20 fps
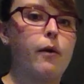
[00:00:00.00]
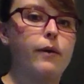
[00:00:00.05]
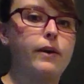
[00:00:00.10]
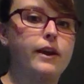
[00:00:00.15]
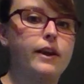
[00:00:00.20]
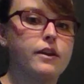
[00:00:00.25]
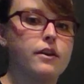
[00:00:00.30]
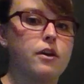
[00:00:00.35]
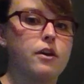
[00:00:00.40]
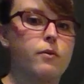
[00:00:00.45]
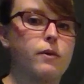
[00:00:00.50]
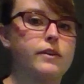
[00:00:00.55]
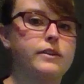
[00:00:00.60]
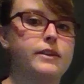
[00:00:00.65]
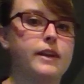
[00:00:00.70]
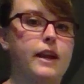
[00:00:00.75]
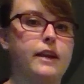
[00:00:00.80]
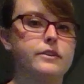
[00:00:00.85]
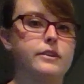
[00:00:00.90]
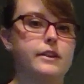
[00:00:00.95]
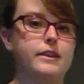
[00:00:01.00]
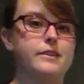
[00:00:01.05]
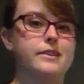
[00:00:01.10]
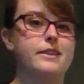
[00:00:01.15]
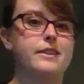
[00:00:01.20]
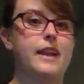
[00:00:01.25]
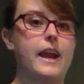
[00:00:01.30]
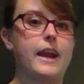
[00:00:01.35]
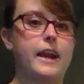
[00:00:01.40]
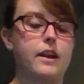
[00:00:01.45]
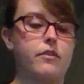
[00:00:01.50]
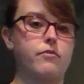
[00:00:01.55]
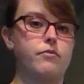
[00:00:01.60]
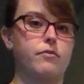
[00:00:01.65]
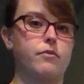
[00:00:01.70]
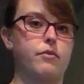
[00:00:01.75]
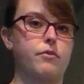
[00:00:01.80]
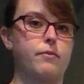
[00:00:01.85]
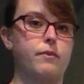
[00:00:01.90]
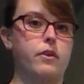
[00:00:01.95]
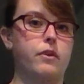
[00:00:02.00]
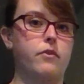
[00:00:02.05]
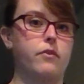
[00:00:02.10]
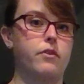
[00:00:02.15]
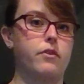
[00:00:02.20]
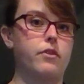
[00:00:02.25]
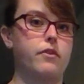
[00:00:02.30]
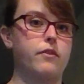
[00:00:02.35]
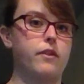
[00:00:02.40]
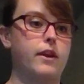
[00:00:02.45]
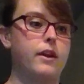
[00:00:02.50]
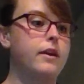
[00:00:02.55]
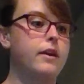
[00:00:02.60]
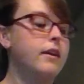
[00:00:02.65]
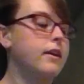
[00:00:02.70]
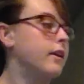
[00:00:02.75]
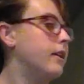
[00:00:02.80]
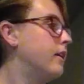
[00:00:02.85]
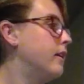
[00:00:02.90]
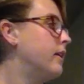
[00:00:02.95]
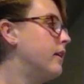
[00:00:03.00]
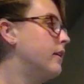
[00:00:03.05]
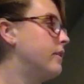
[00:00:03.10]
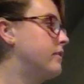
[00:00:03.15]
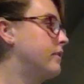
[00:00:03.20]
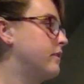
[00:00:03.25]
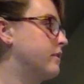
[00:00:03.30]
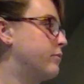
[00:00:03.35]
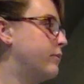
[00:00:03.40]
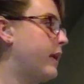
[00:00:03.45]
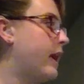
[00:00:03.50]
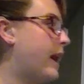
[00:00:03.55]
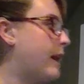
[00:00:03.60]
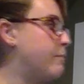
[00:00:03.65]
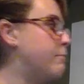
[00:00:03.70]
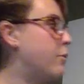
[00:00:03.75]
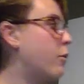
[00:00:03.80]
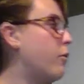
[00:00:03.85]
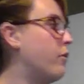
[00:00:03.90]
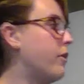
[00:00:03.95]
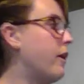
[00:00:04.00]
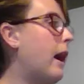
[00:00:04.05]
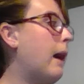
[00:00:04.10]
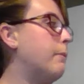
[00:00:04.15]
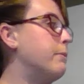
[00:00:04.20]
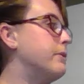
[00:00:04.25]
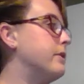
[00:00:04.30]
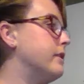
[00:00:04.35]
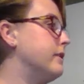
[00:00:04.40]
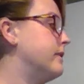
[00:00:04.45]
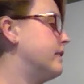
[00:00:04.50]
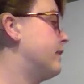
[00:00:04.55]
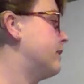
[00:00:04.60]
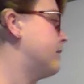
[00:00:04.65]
we need to know where tangent is negative root 3 over 3, since we had both options